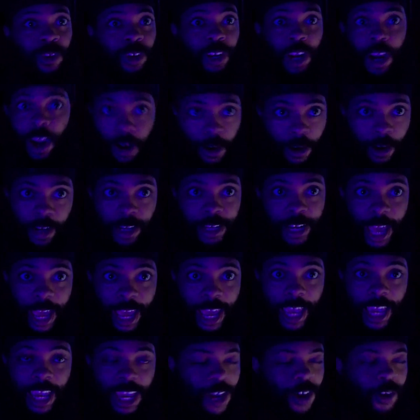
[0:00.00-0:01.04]
current
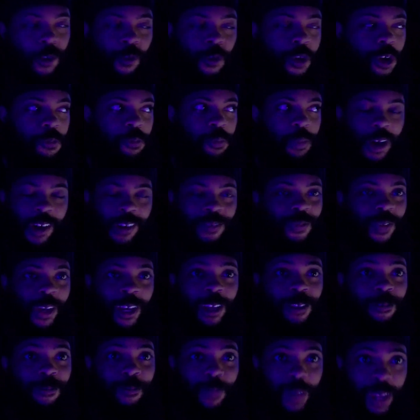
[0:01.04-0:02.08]
day with
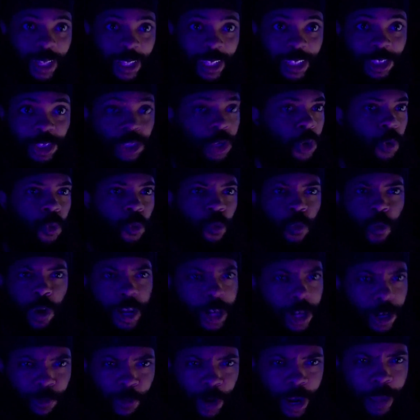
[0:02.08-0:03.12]
motherfucking villains
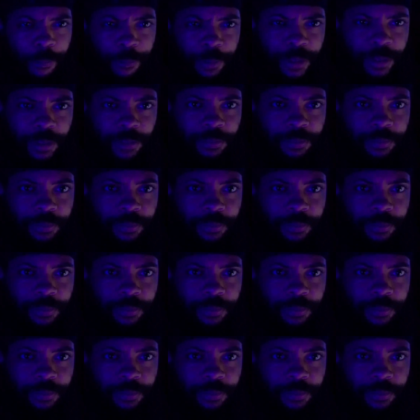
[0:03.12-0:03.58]
running rampant.